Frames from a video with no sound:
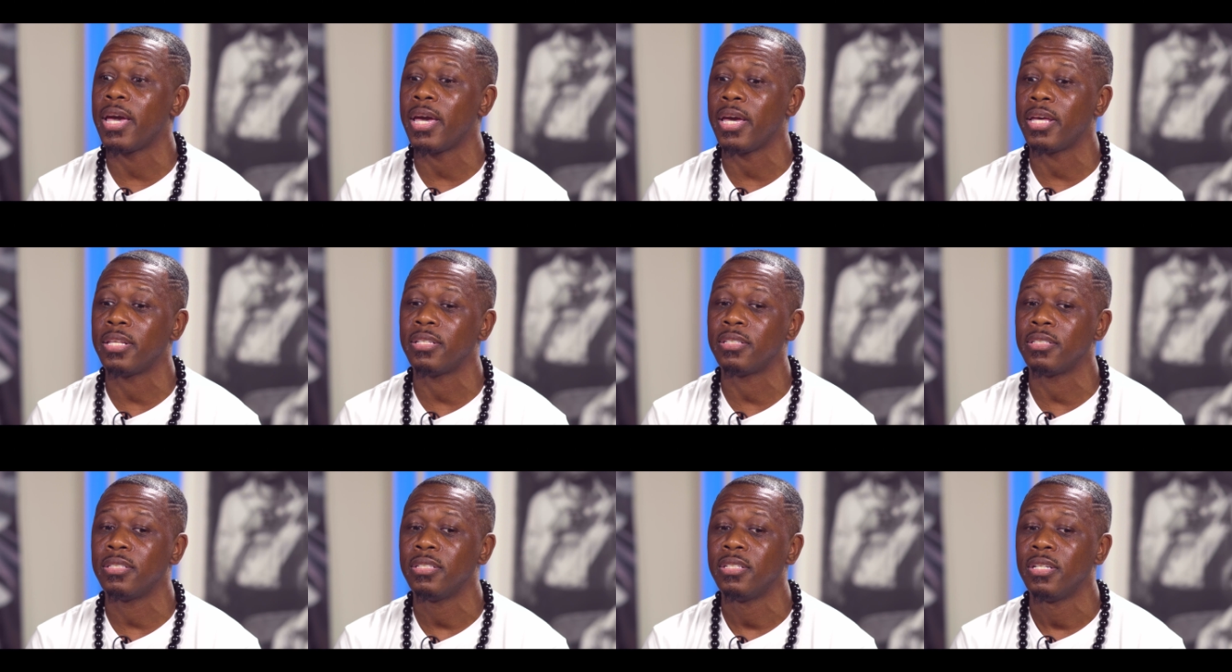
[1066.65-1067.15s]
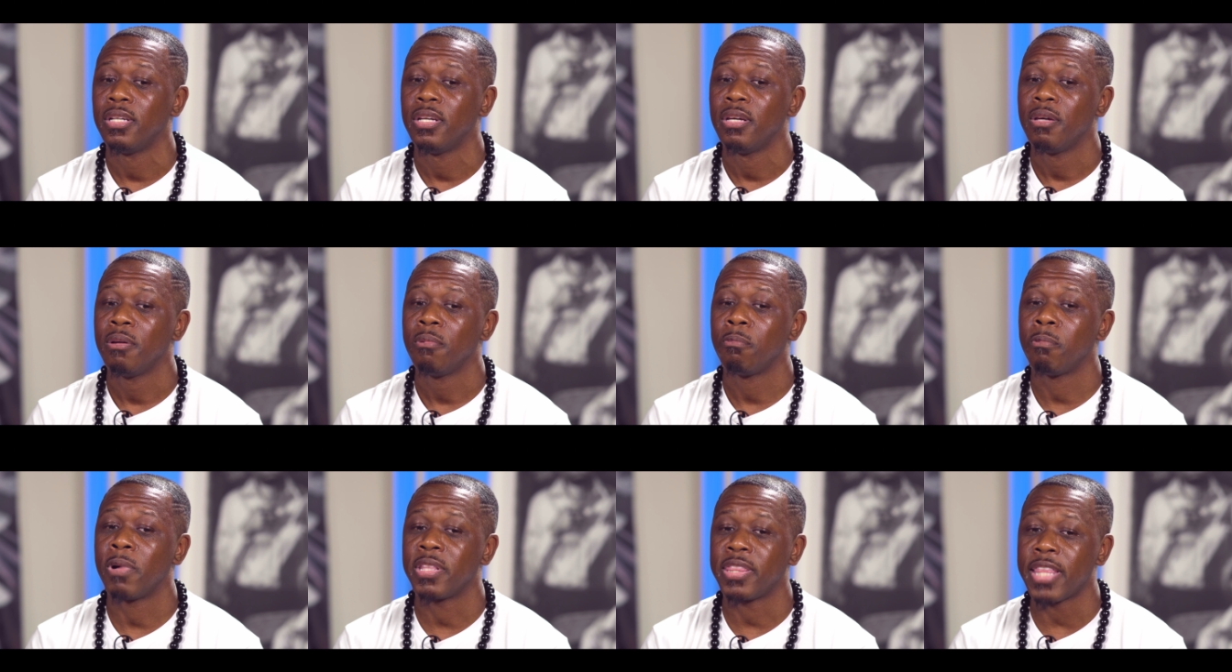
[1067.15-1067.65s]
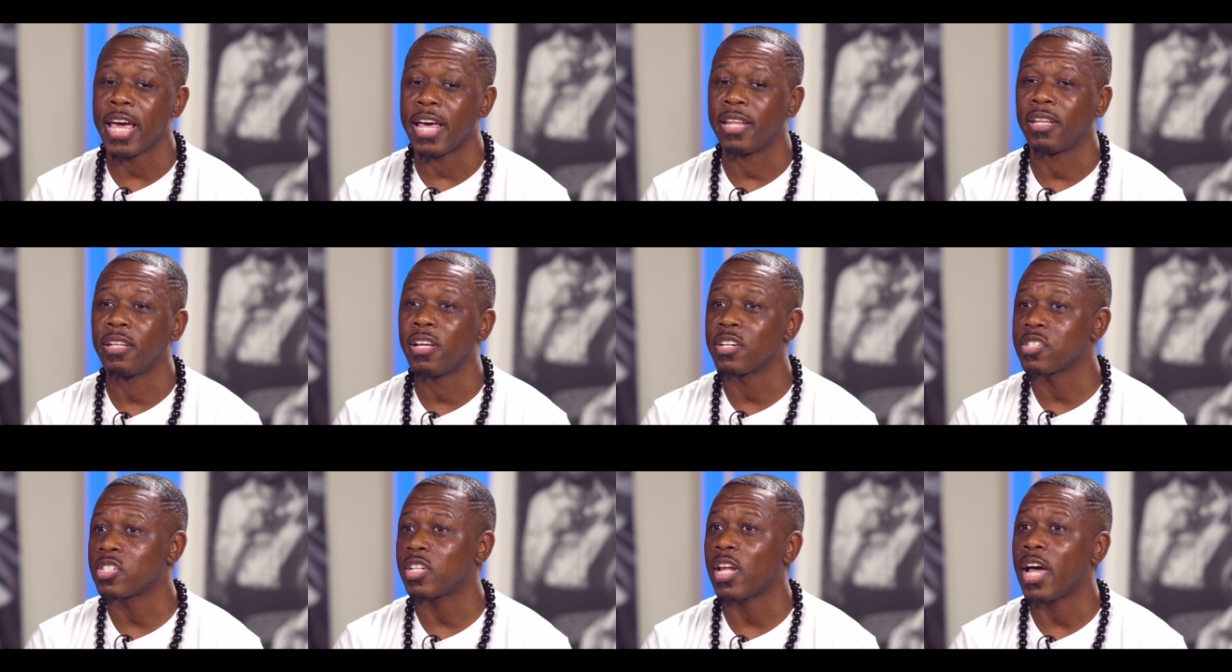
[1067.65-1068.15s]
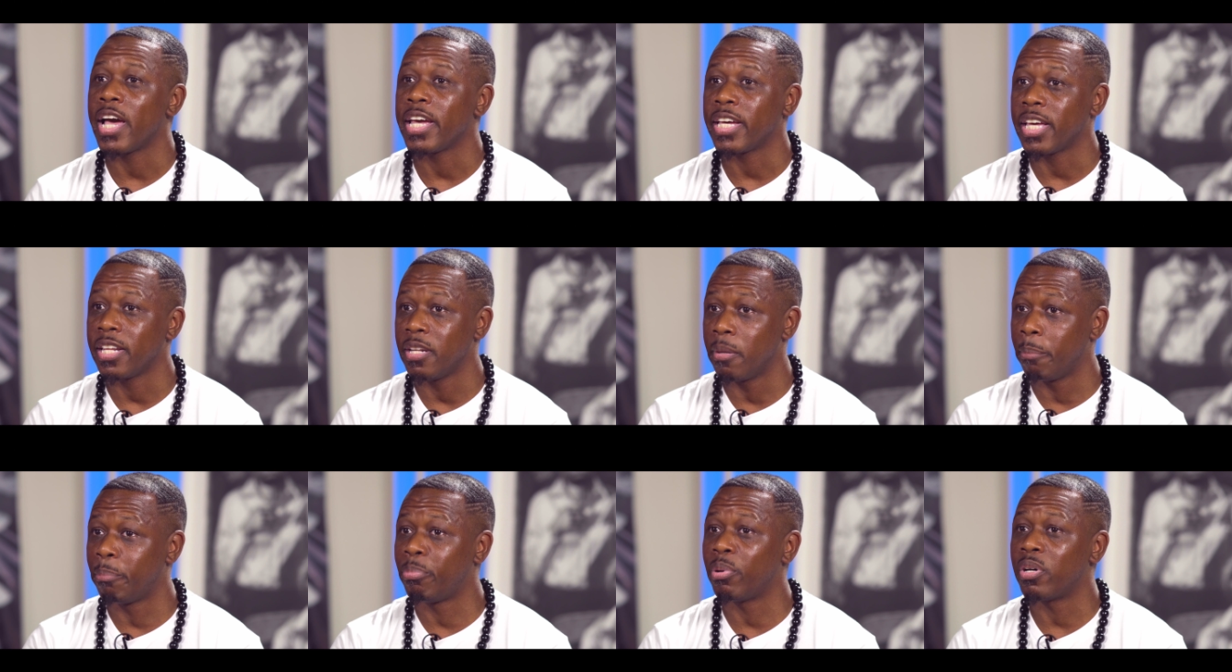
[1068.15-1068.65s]
and what that looks like,
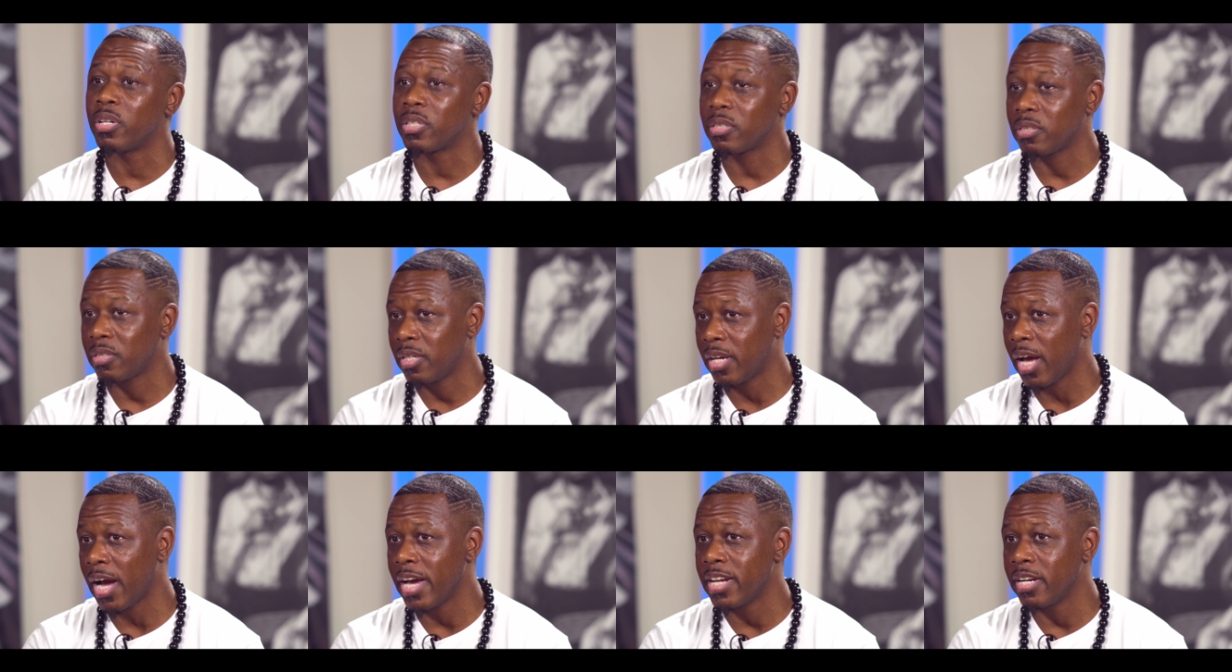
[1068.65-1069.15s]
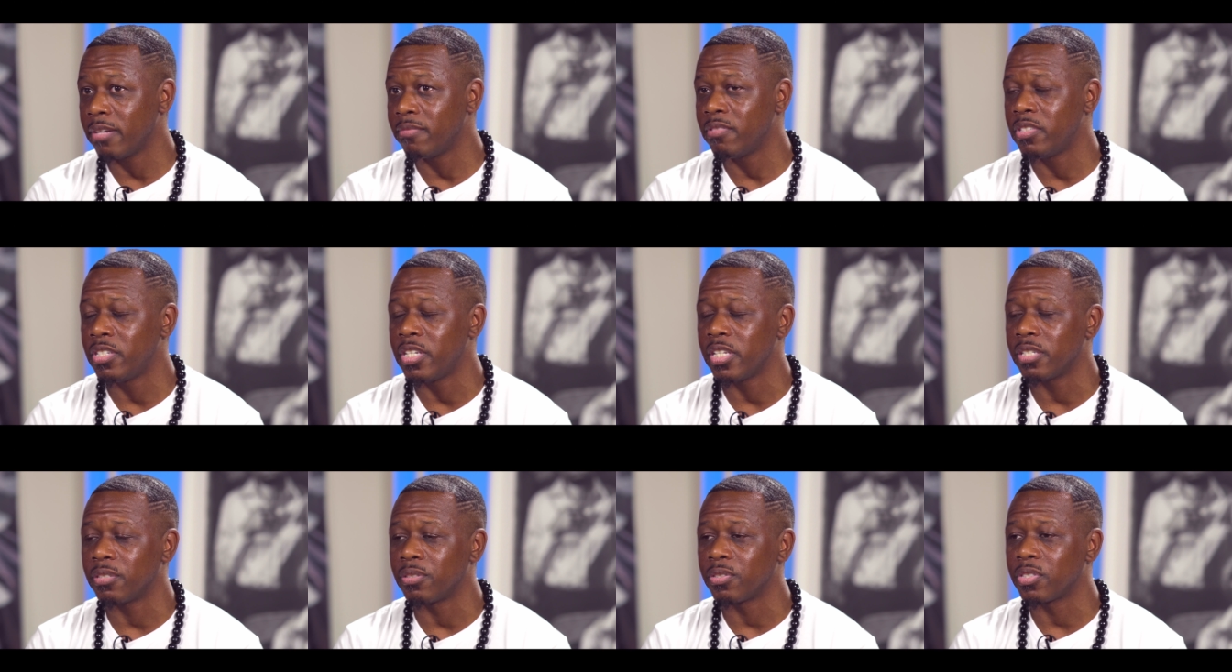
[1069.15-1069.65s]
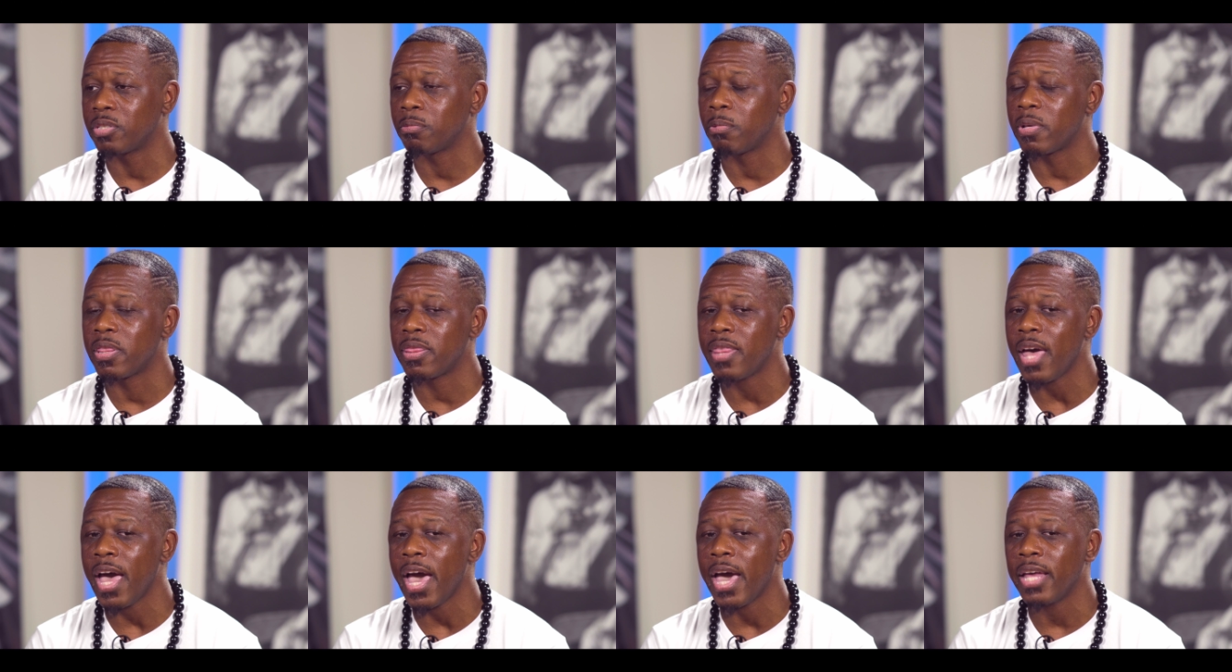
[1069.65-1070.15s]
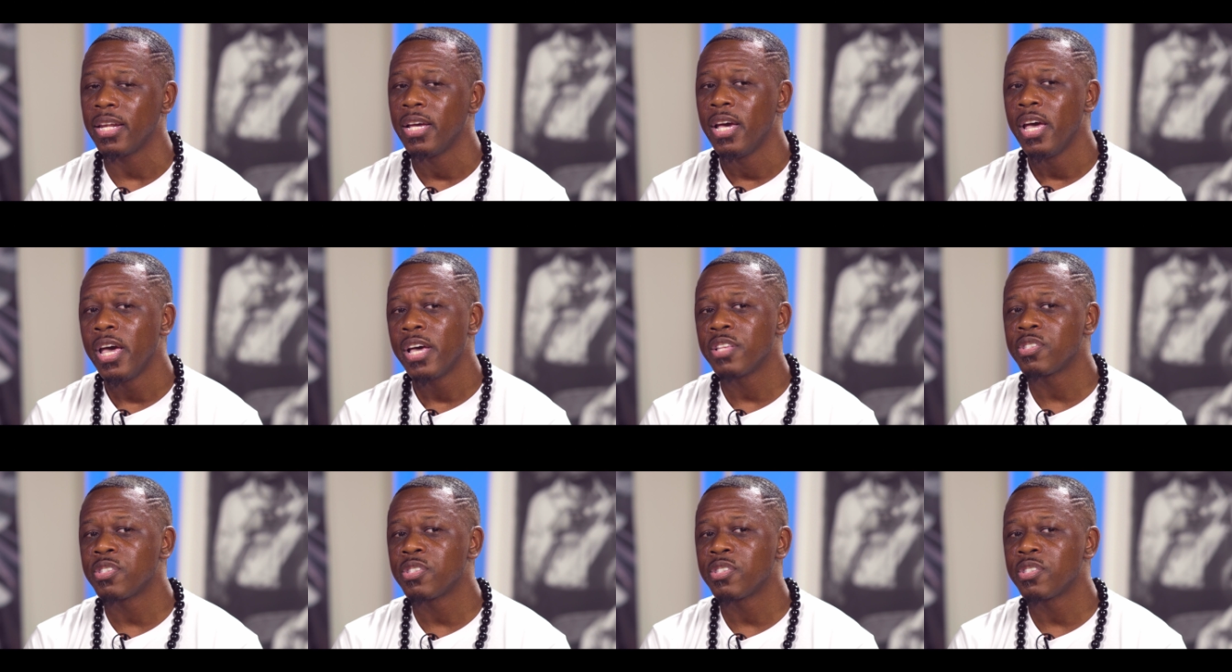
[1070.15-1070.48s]
and the book kind of deals with that.